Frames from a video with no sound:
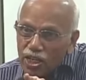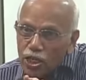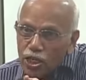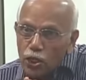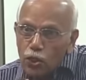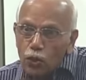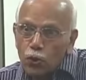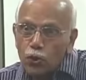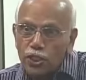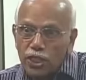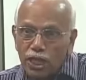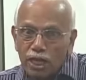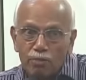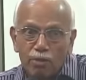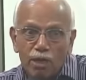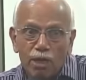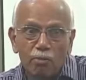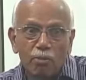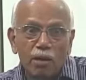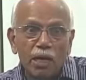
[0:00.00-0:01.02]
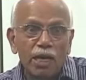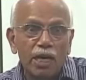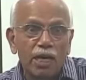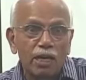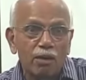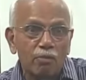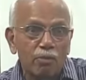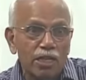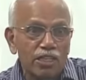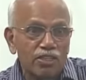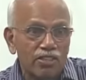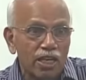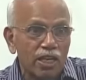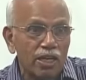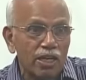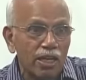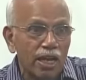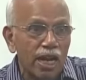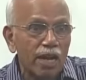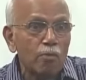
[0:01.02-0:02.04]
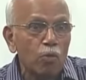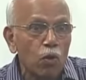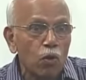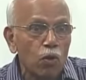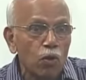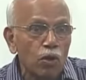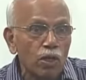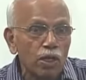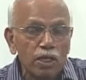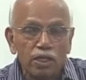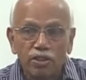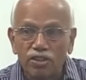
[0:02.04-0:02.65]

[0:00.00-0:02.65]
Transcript: you shall be a man, my son, and more,